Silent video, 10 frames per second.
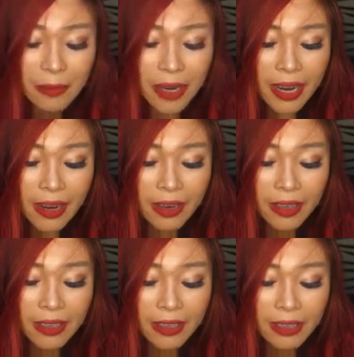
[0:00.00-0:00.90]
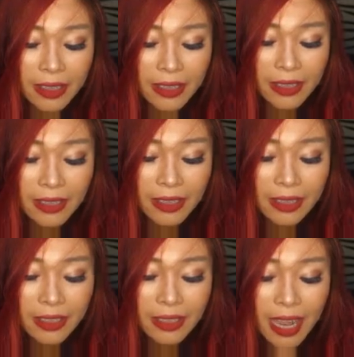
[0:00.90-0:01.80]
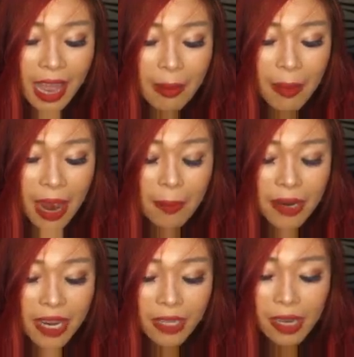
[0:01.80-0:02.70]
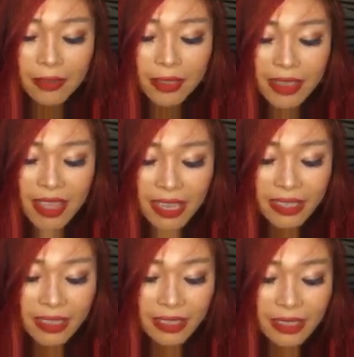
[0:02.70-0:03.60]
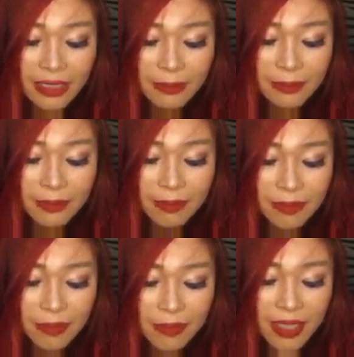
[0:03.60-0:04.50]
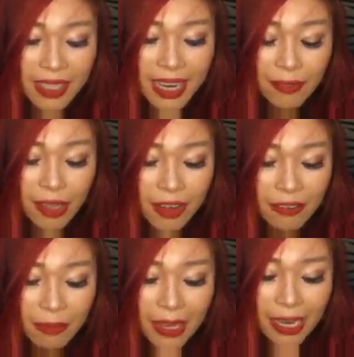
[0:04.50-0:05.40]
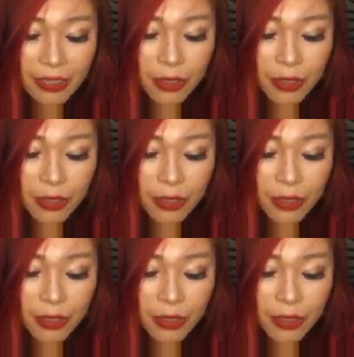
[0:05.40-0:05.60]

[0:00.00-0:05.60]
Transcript: where I'm hybriding a lot of things. A lot of black